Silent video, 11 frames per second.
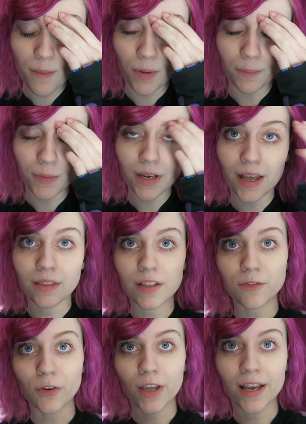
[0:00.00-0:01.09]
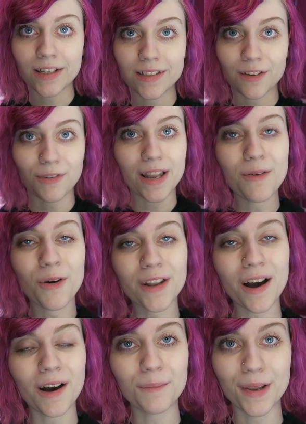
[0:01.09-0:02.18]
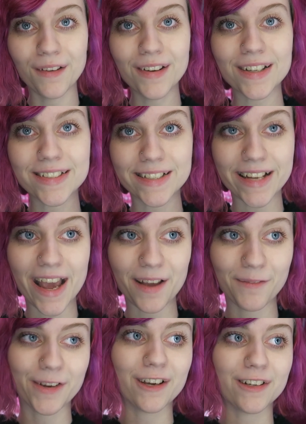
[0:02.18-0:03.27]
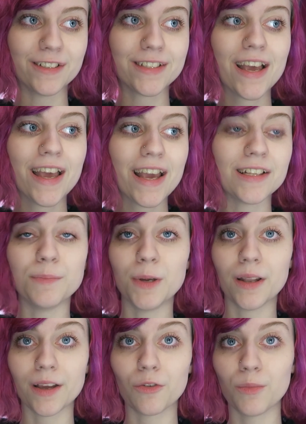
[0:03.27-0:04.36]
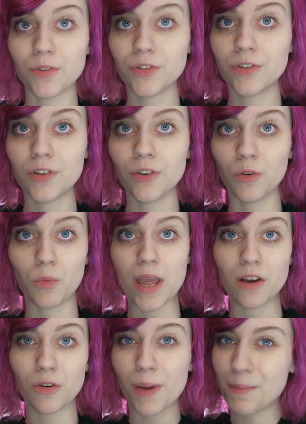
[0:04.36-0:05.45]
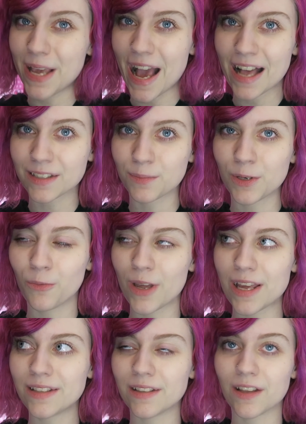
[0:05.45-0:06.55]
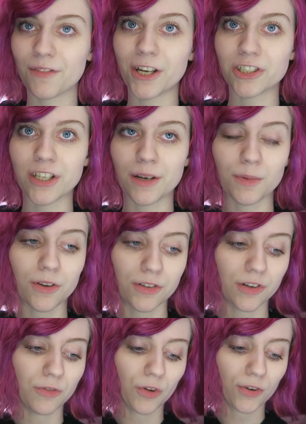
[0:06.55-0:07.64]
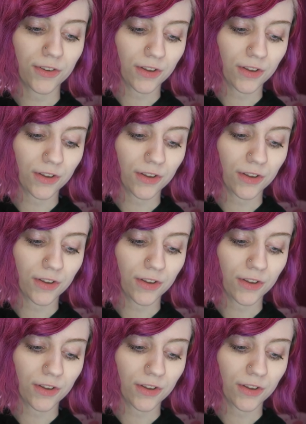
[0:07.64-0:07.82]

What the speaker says: But I'm gonna end this vlog here because I really want to upload it today, because it's been like almost a week, or maybe it has been a week since I've actually uploaded a vlog.